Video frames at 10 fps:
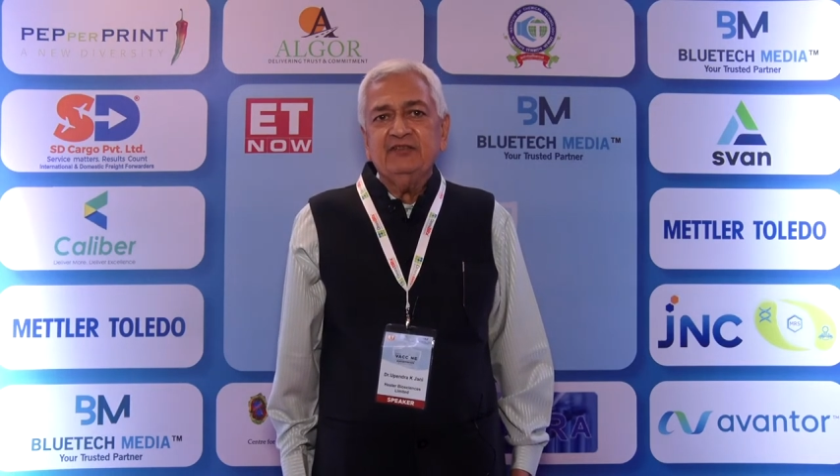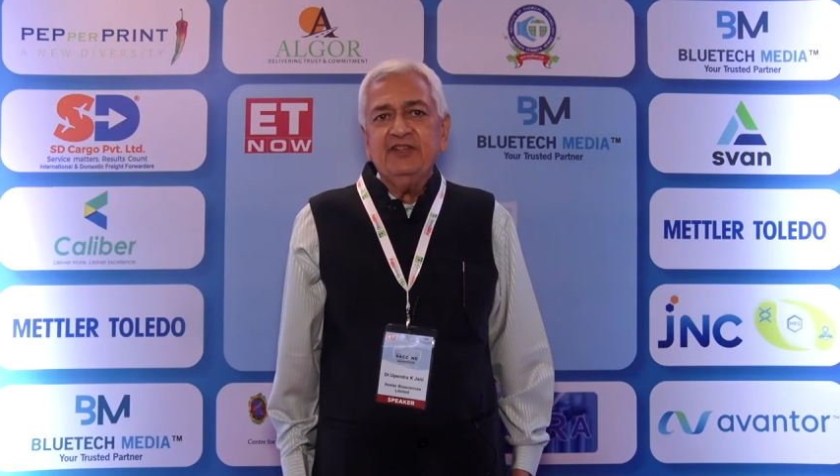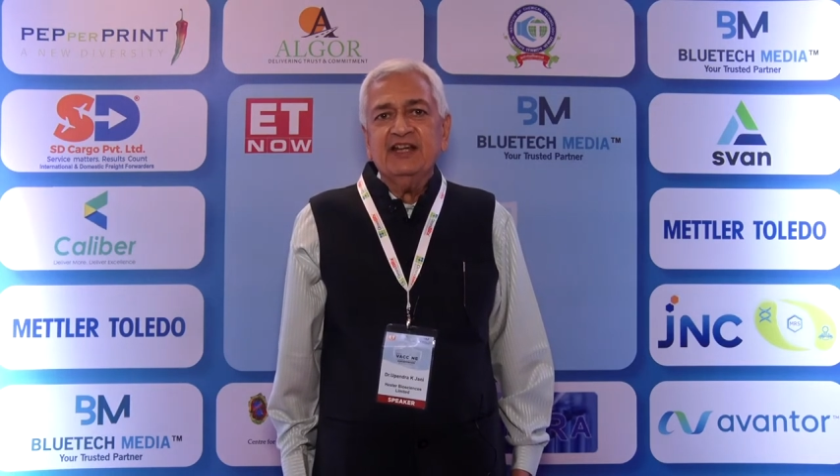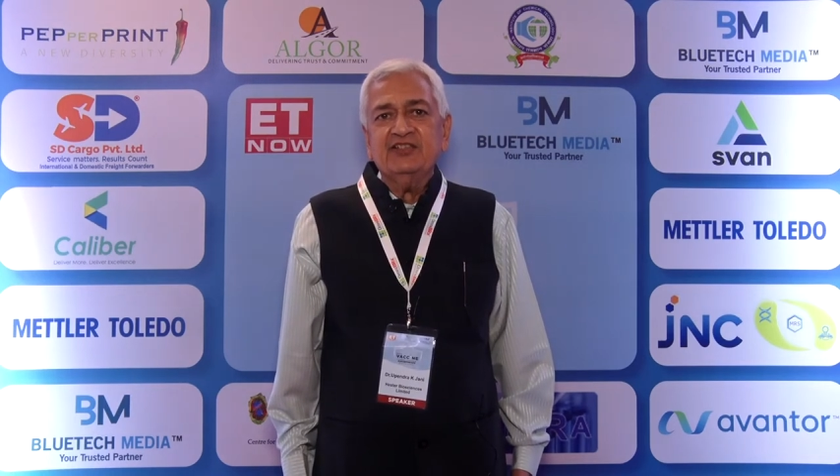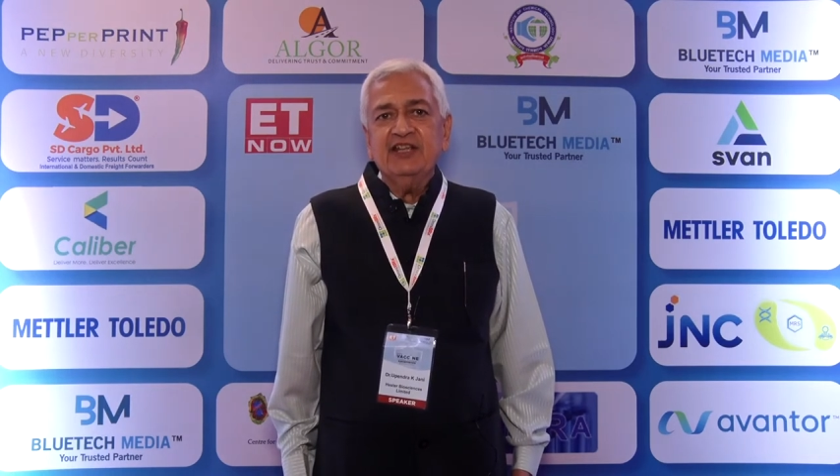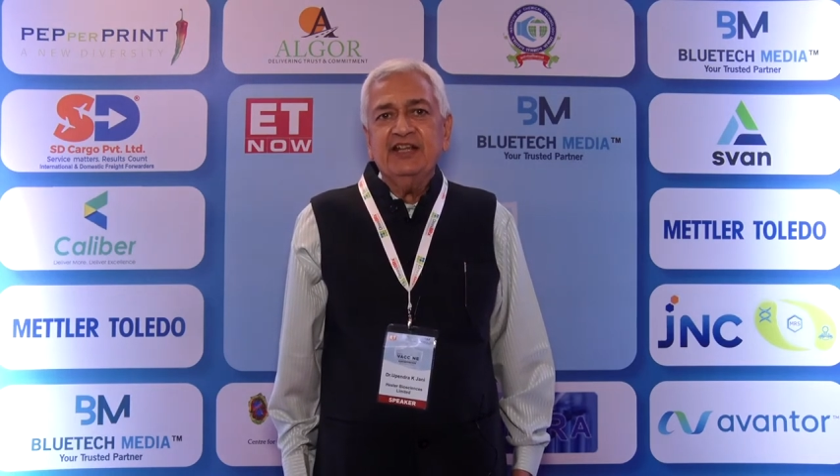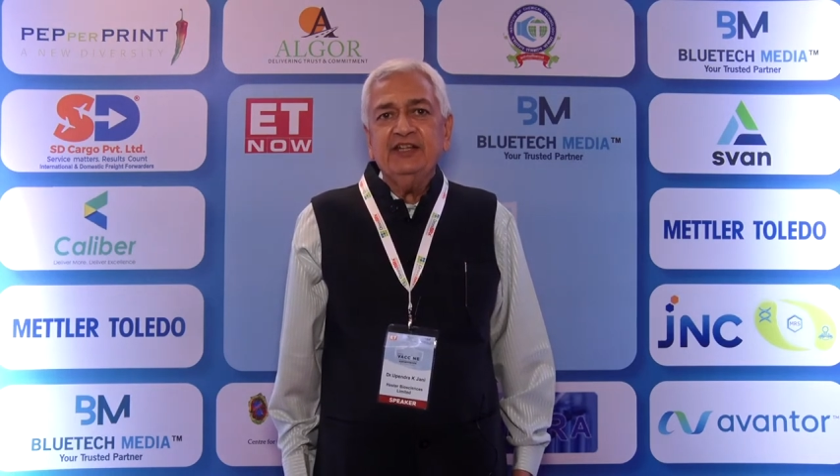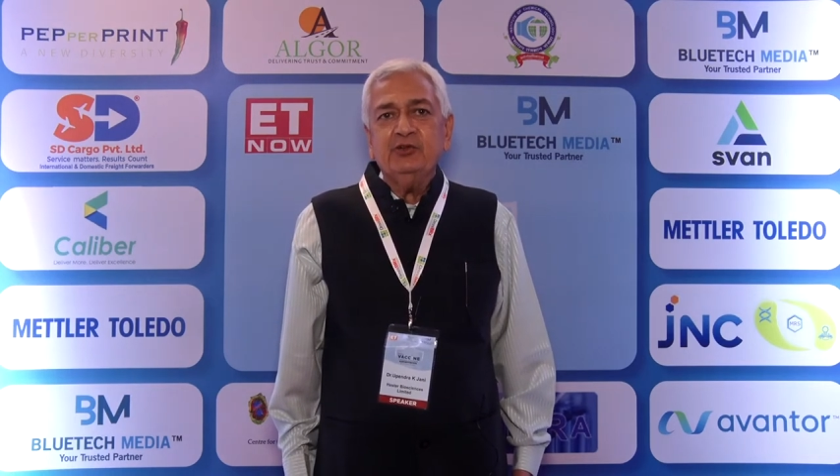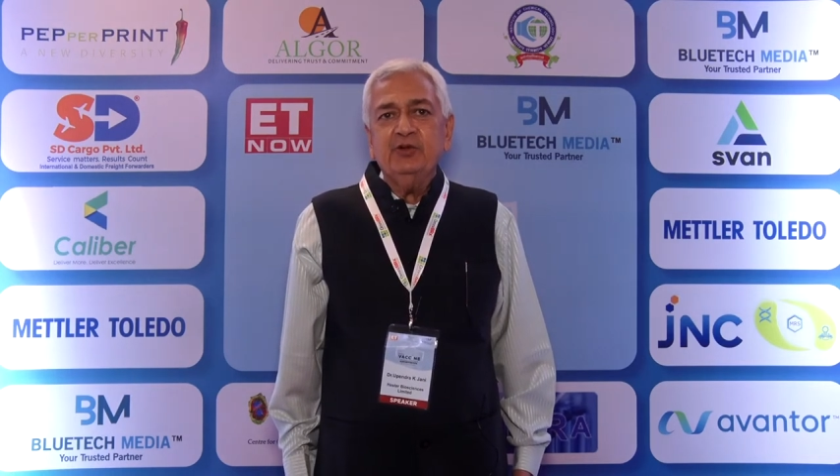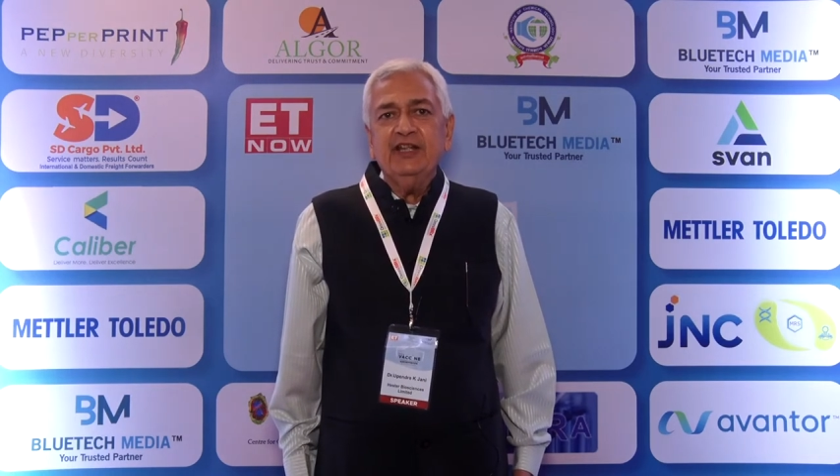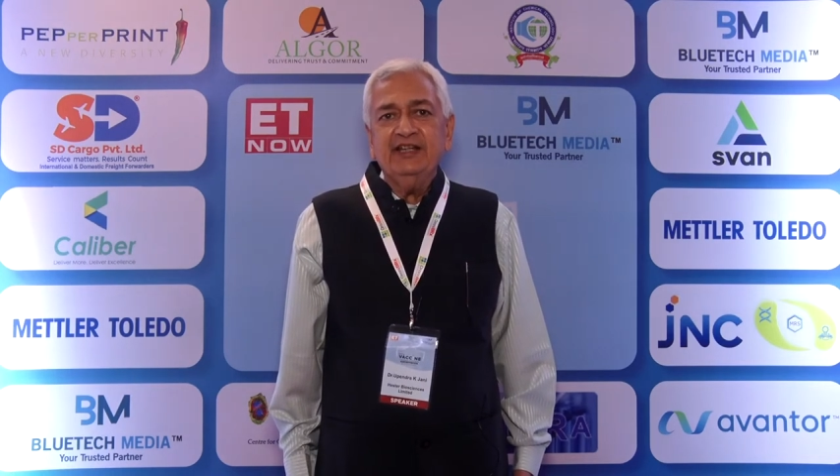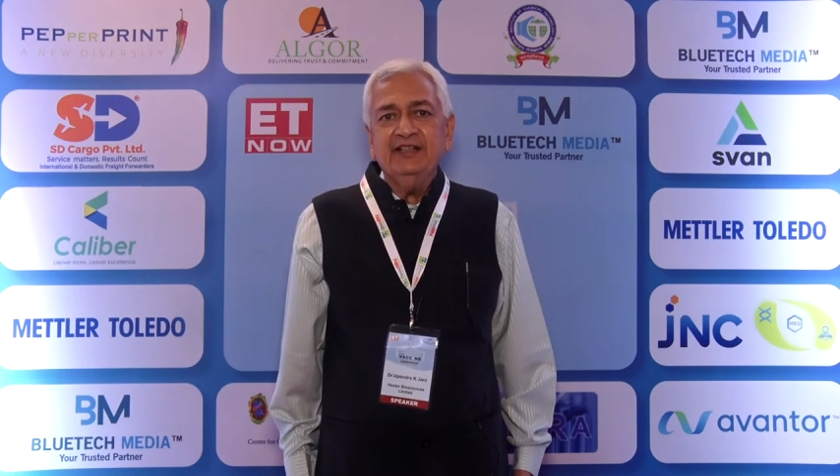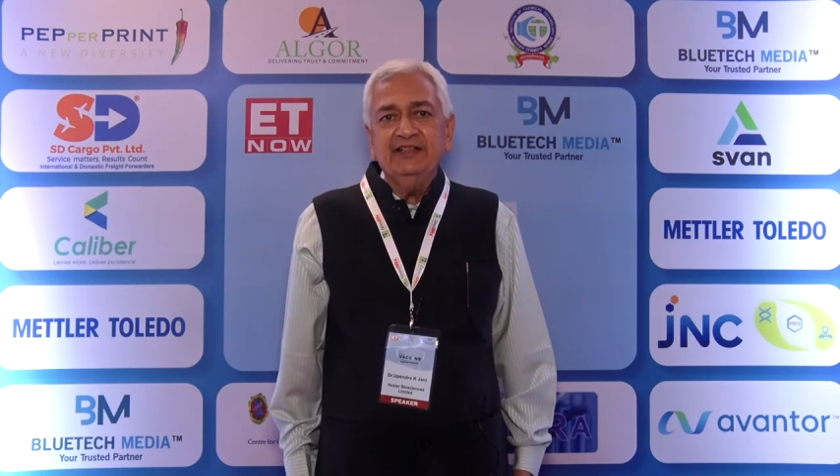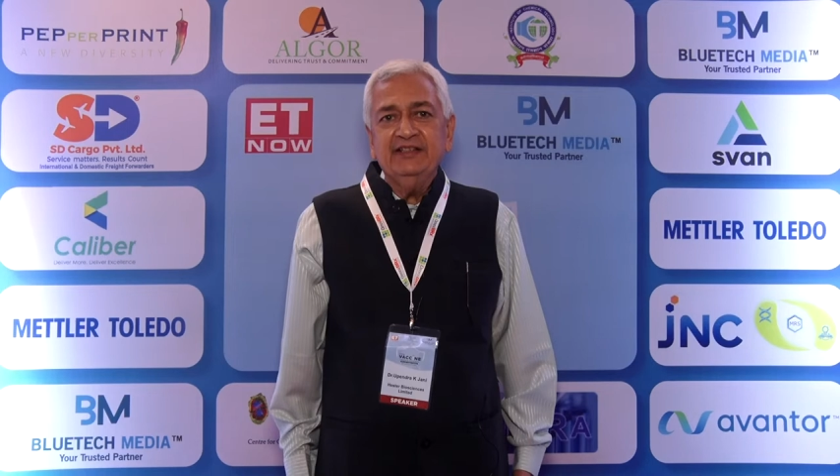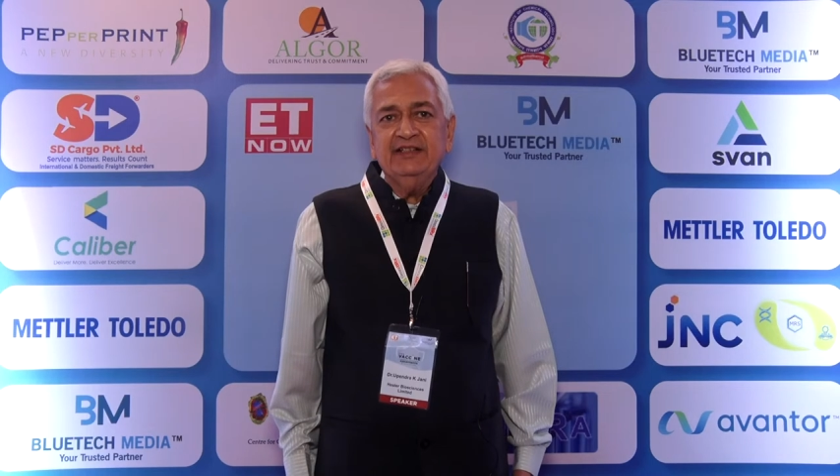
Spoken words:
we are sharing today,